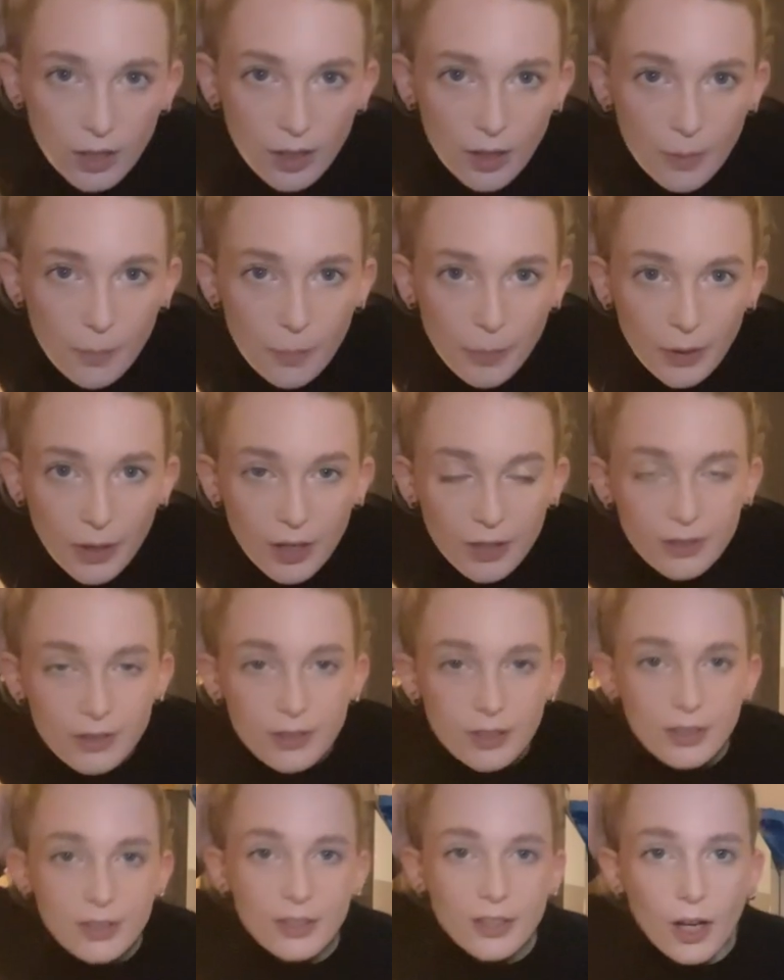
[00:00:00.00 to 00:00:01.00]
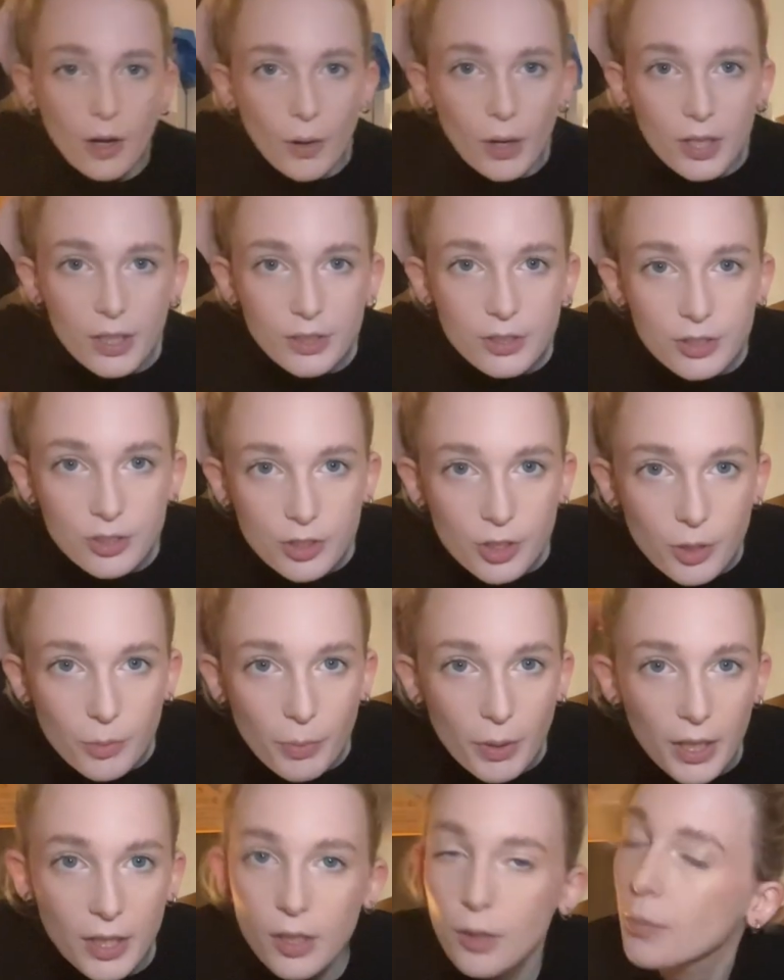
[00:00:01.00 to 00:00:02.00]
a bun? No, I look
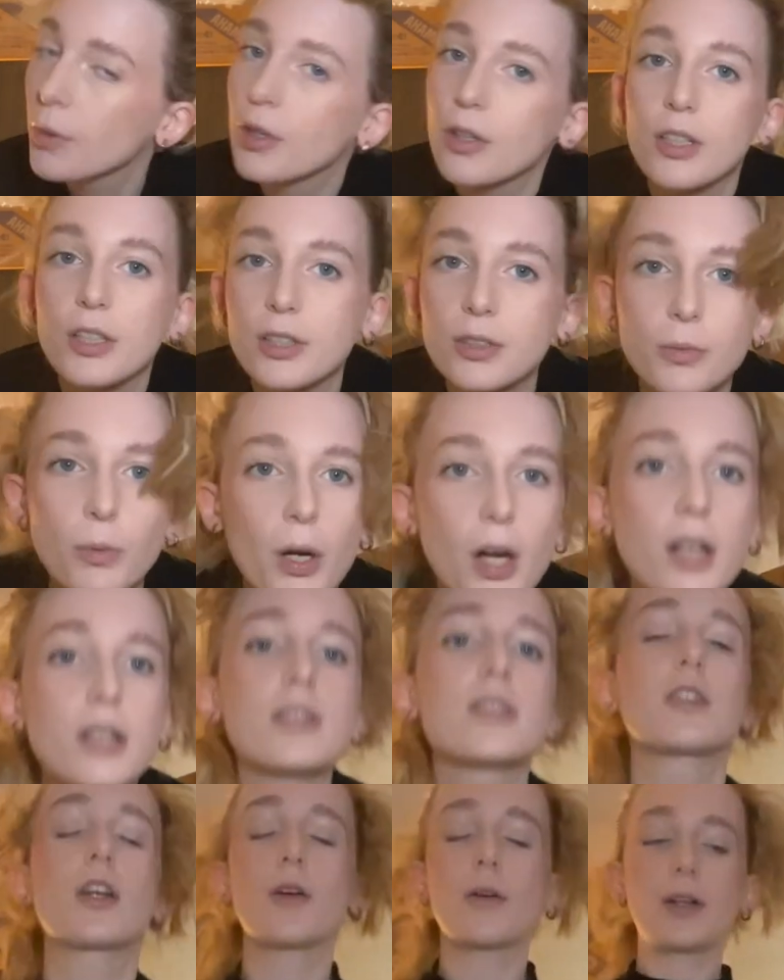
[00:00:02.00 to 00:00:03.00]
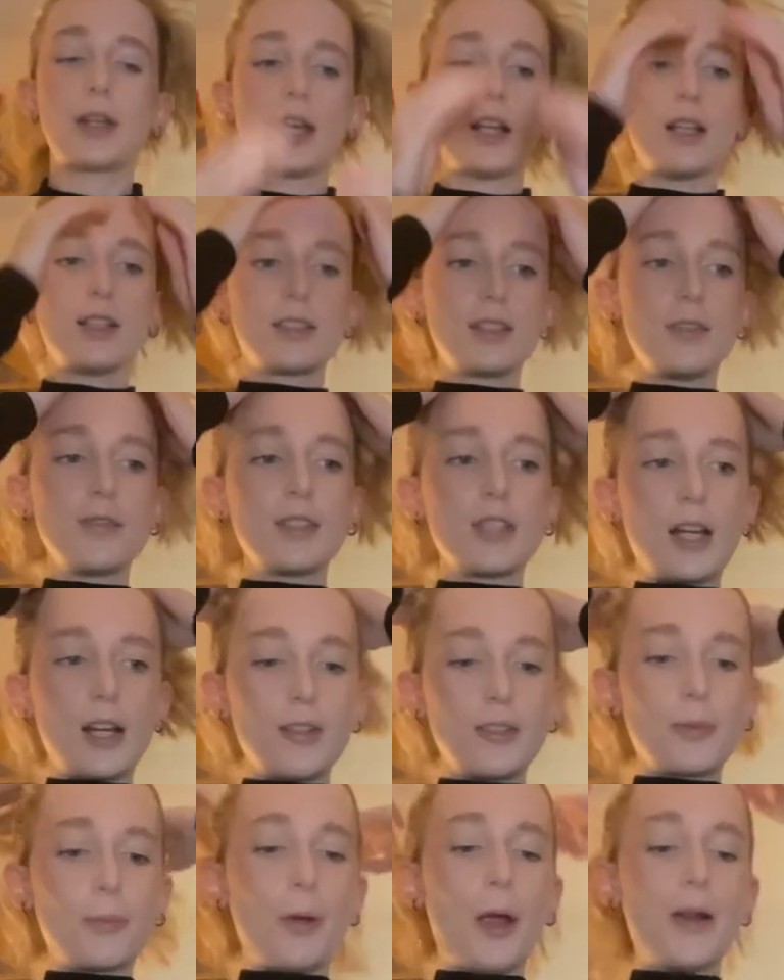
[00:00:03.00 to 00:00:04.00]
stupid. Oh my god, it looks worse. No, okay, let's leave it down
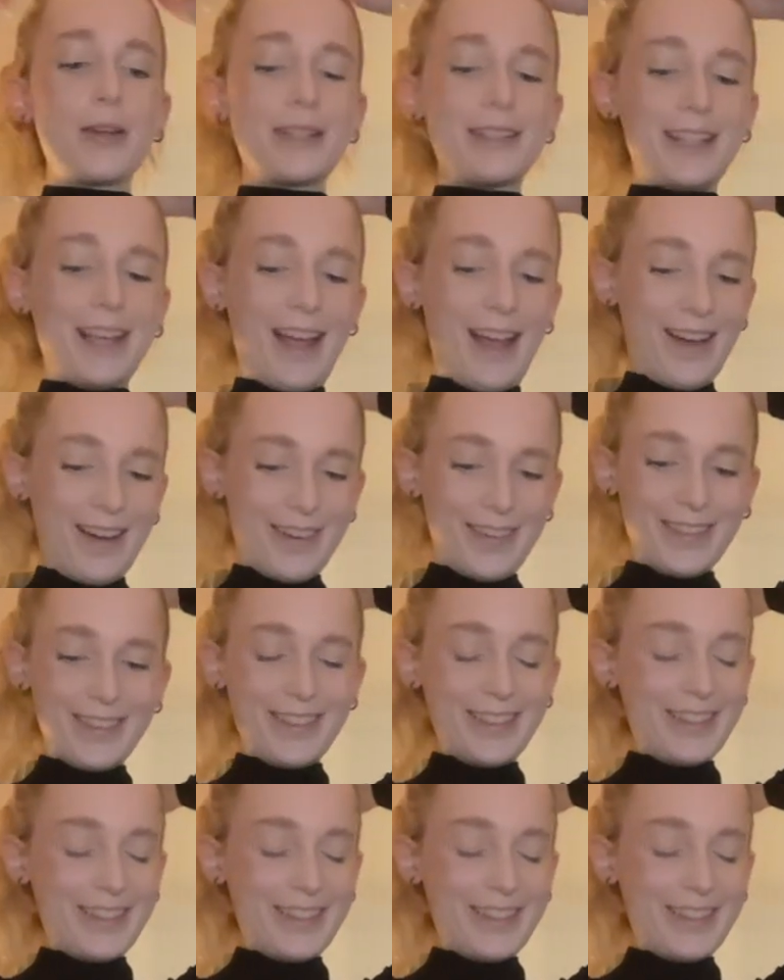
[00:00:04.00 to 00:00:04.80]
as a ponytail.